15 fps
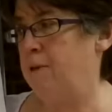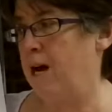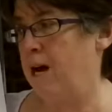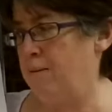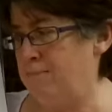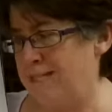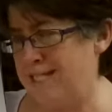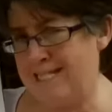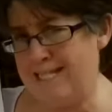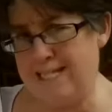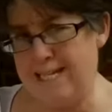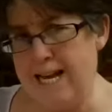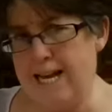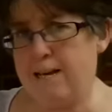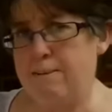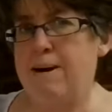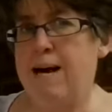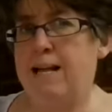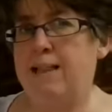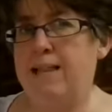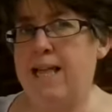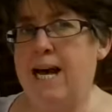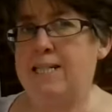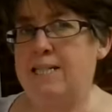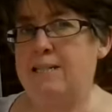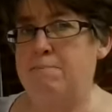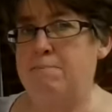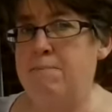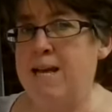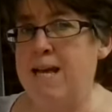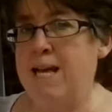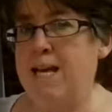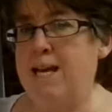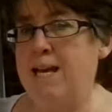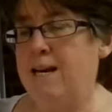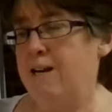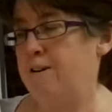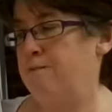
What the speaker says: I'm Stickman, that's me.